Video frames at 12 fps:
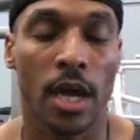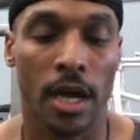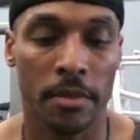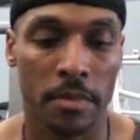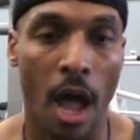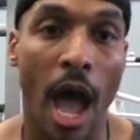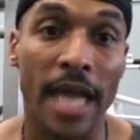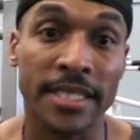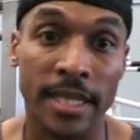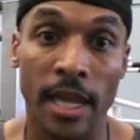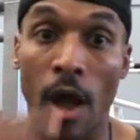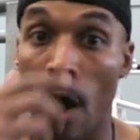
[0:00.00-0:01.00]
I
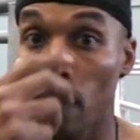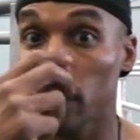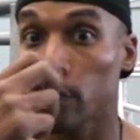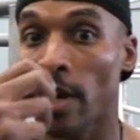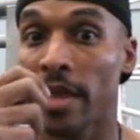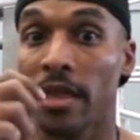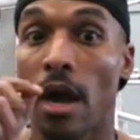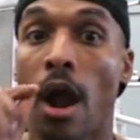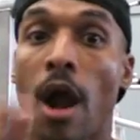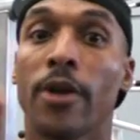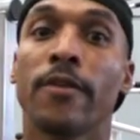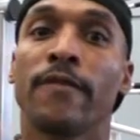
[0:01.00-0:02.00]
say always try the
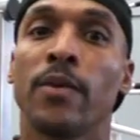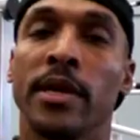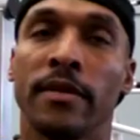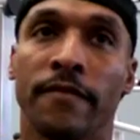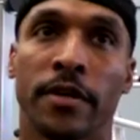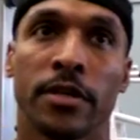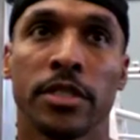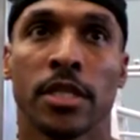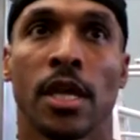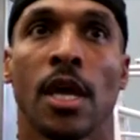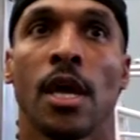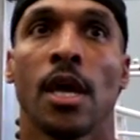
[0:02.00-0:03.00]
harder one first,
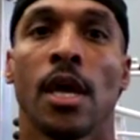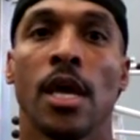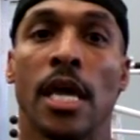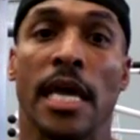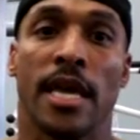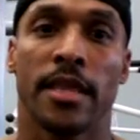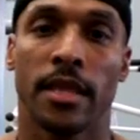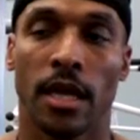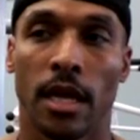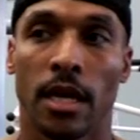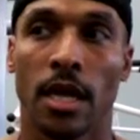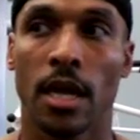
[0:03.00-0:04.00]
and
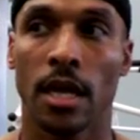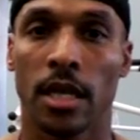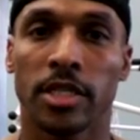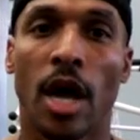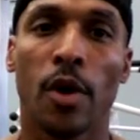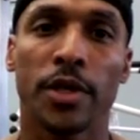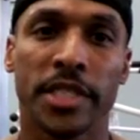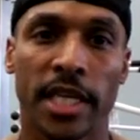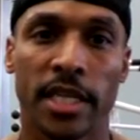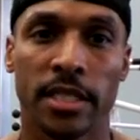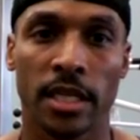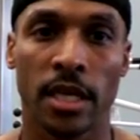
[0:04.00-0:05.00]
then it's always
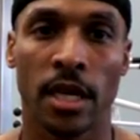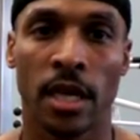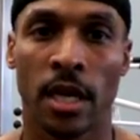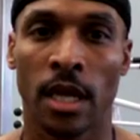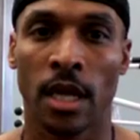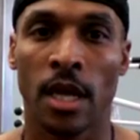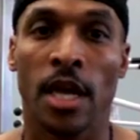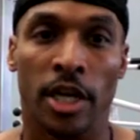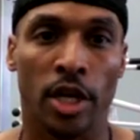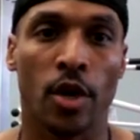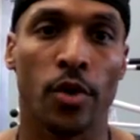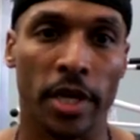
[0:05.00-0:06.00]
easy
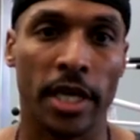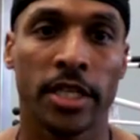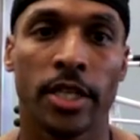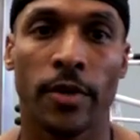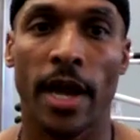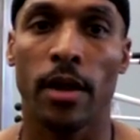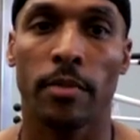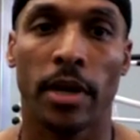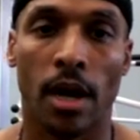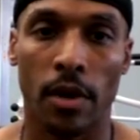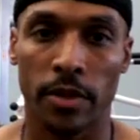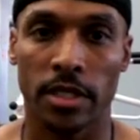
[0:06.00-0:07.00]
to go the easy route,
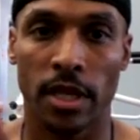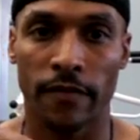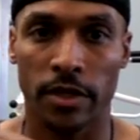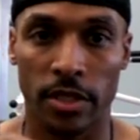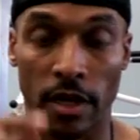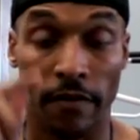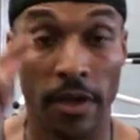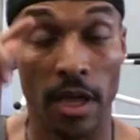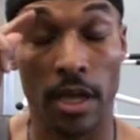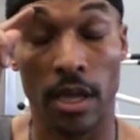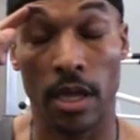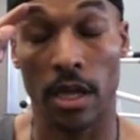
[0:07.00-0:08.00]
but always give yourself
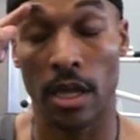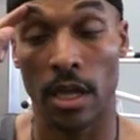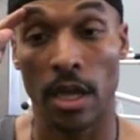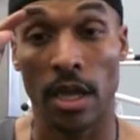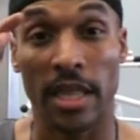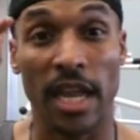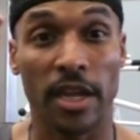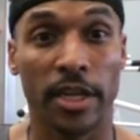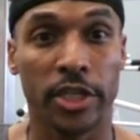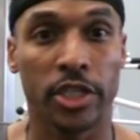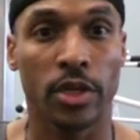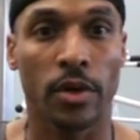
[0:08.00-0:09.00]
that
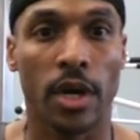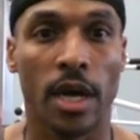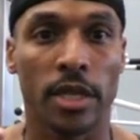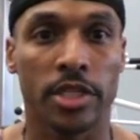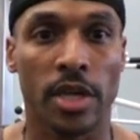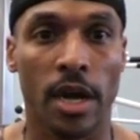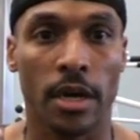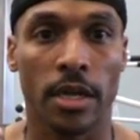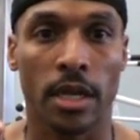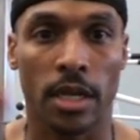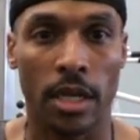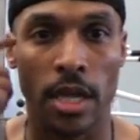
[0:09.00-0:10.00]
initial start.
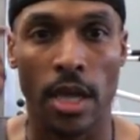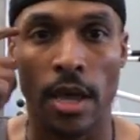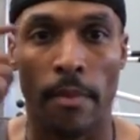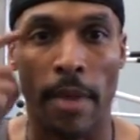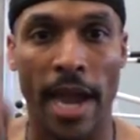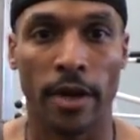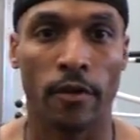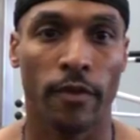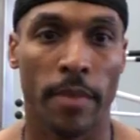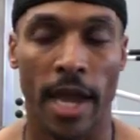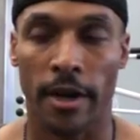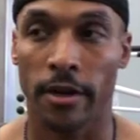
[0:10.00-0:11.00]
Mind
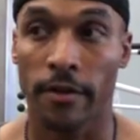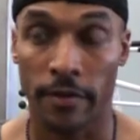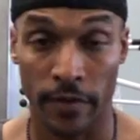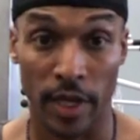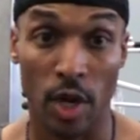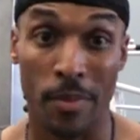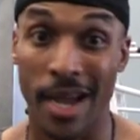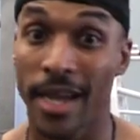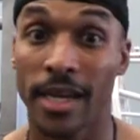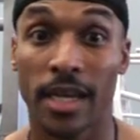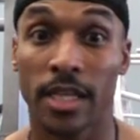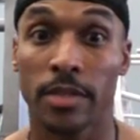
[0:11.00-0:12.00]
over matter. If you don't
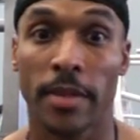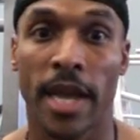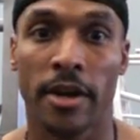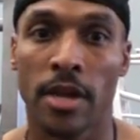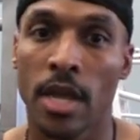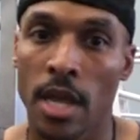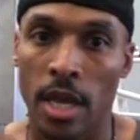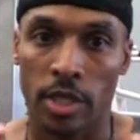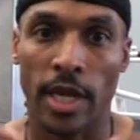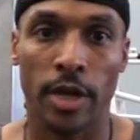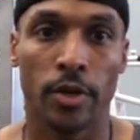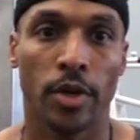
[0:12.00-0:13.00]
mind, it doesn't matter.
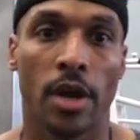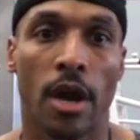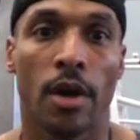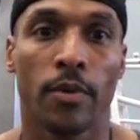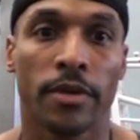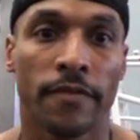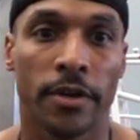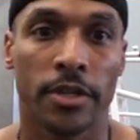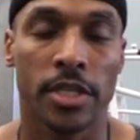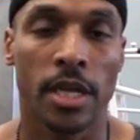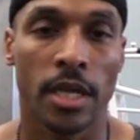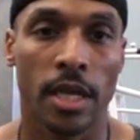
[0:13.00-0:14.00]
Try to do the hard one
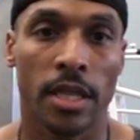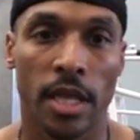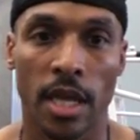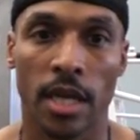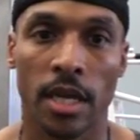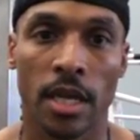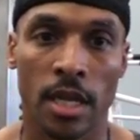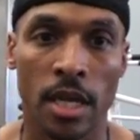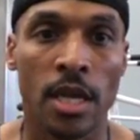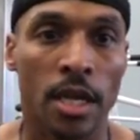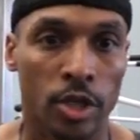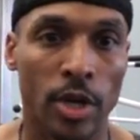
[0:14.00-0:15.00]
first, and then
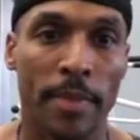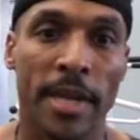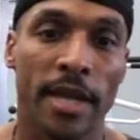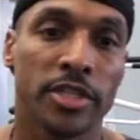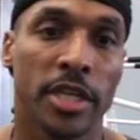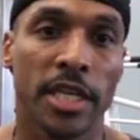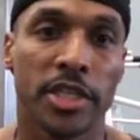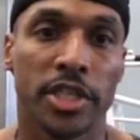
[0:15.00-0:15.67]
drop down to the